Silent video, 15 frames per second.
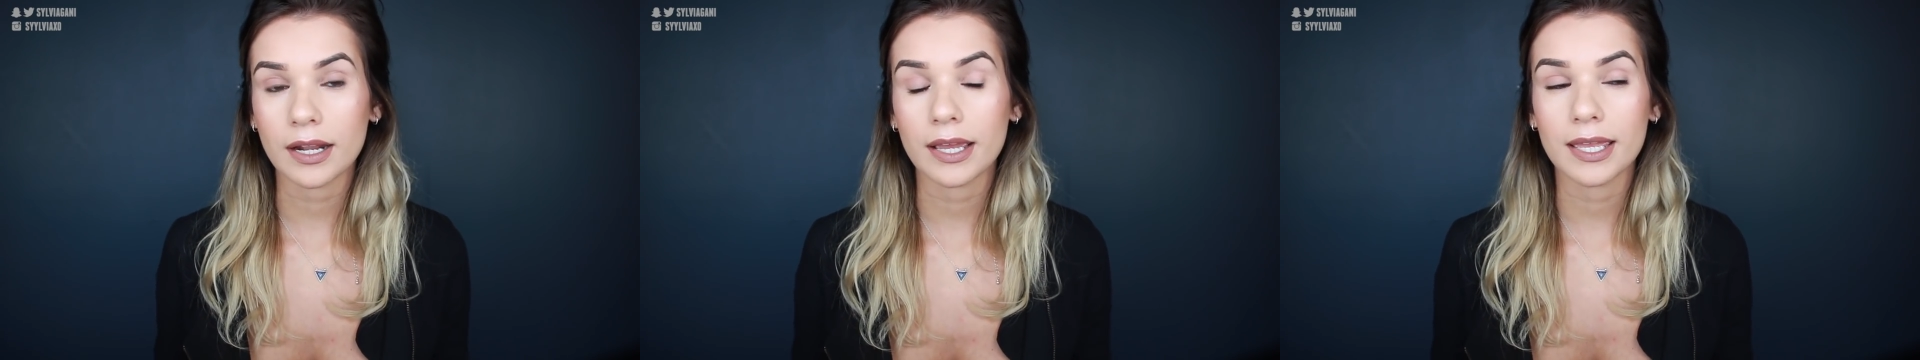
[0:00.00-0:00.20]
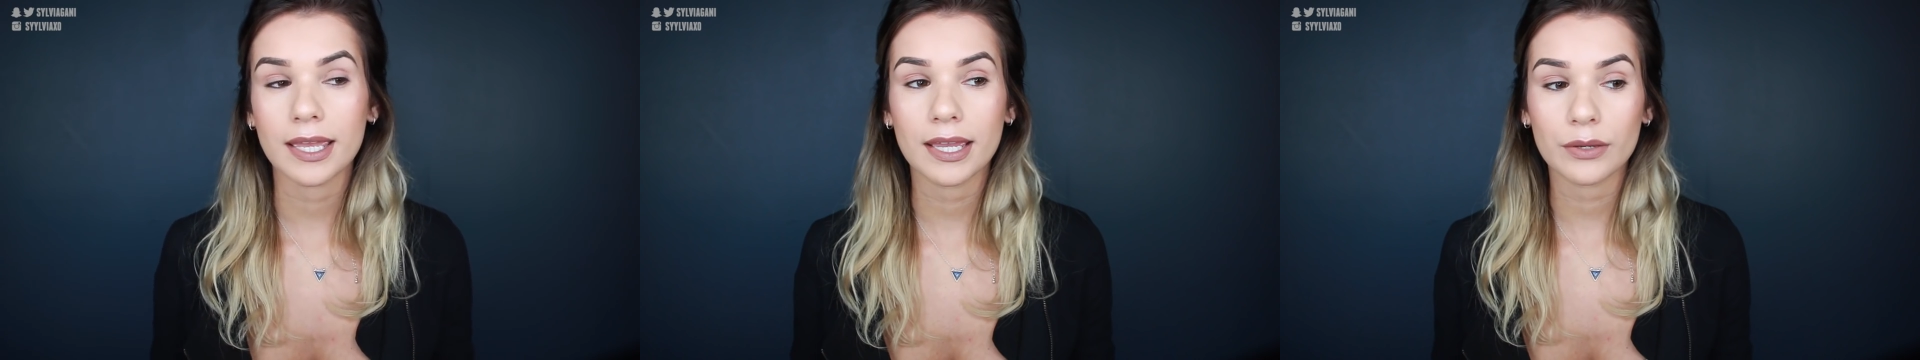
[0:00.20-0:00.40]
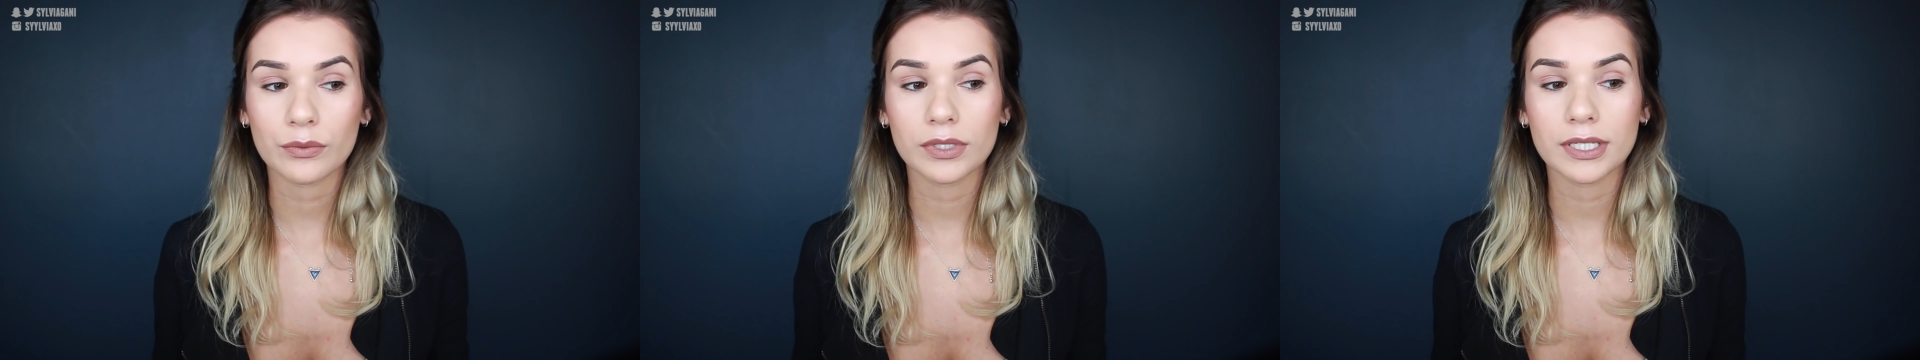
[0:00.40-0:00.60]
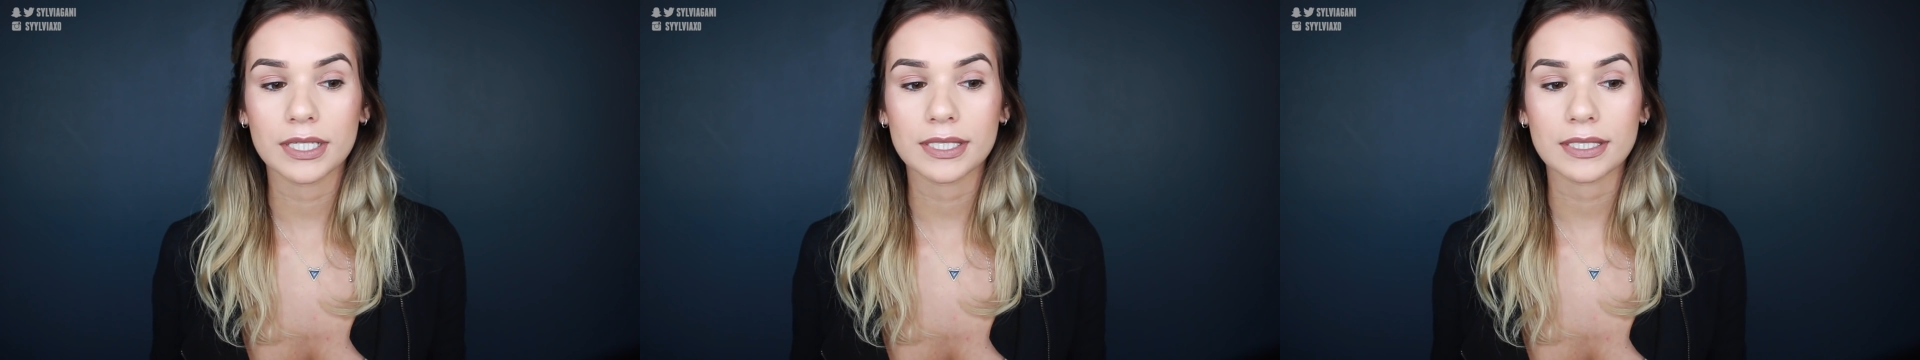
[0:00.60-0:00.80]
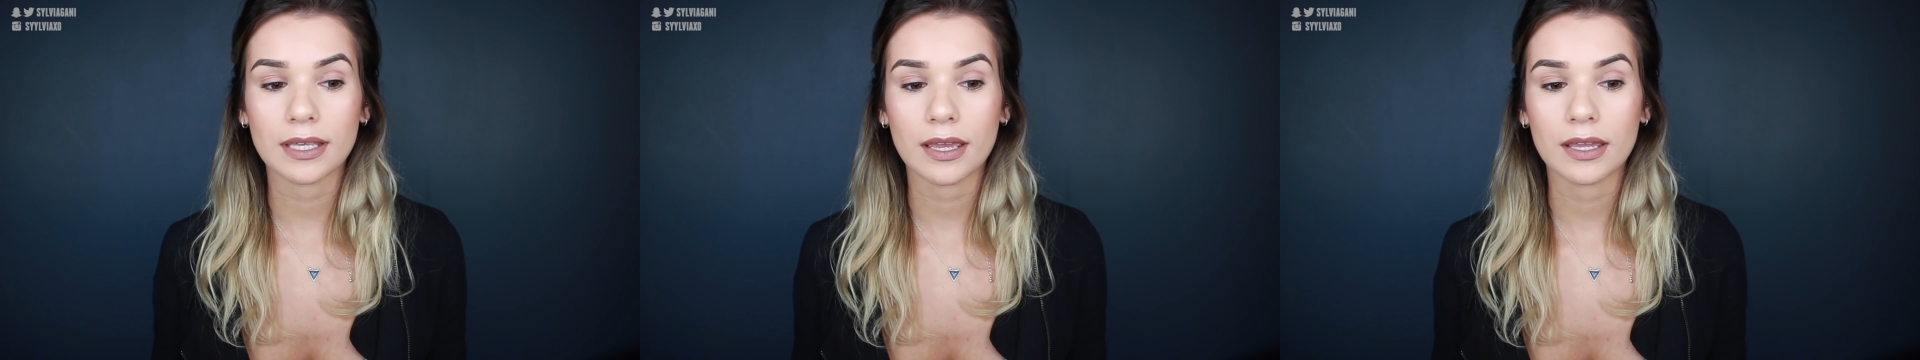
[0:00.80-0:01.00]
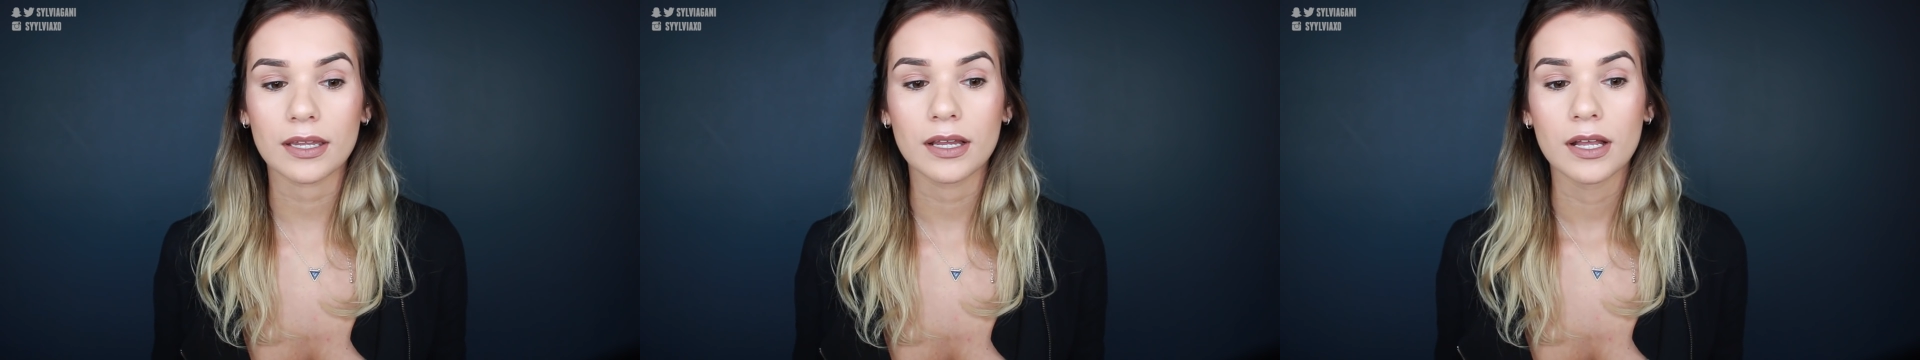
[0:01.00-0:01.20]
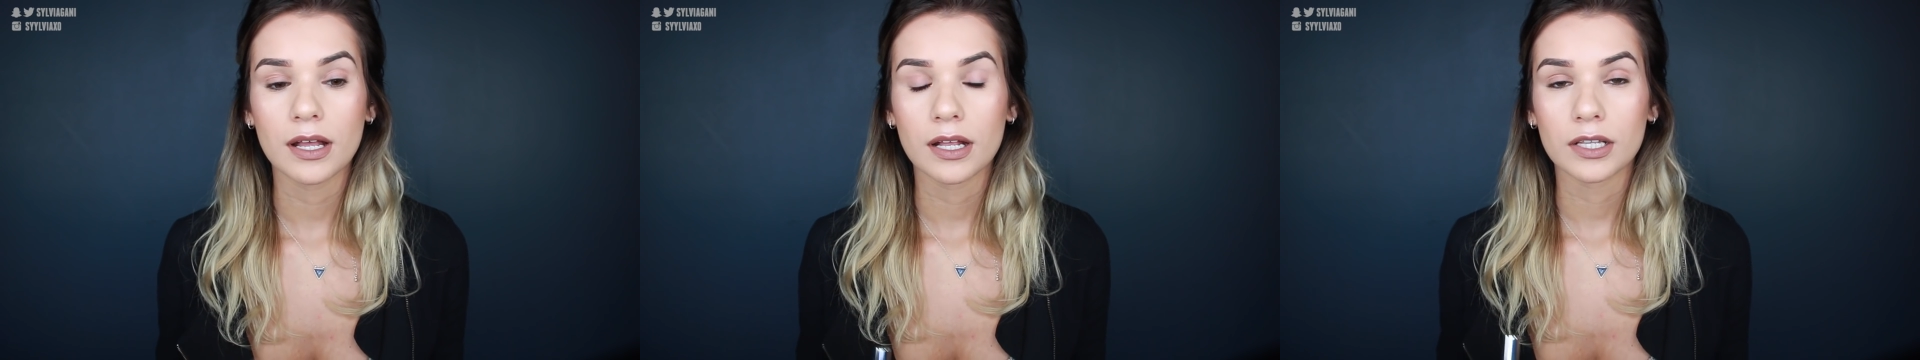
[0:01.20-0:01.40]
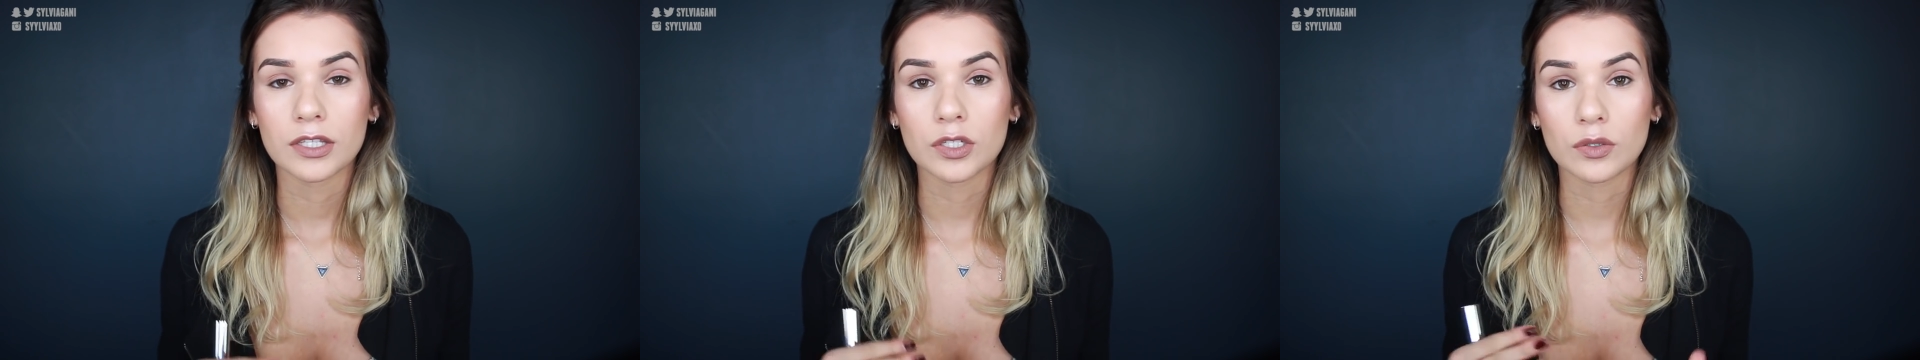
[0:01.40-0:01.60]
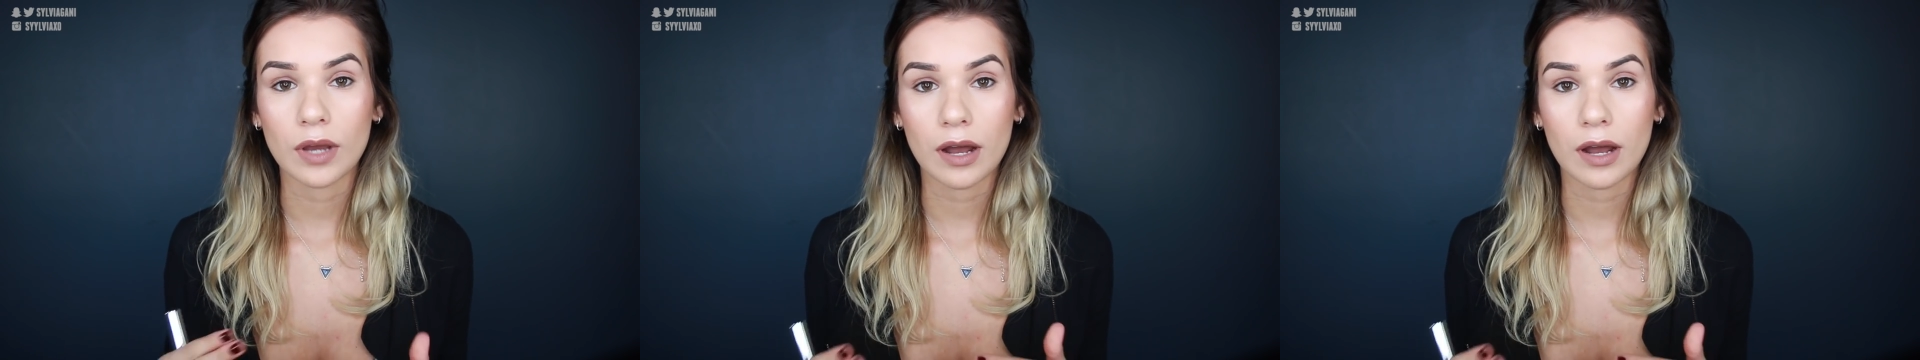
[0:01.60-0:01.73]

I can't really say to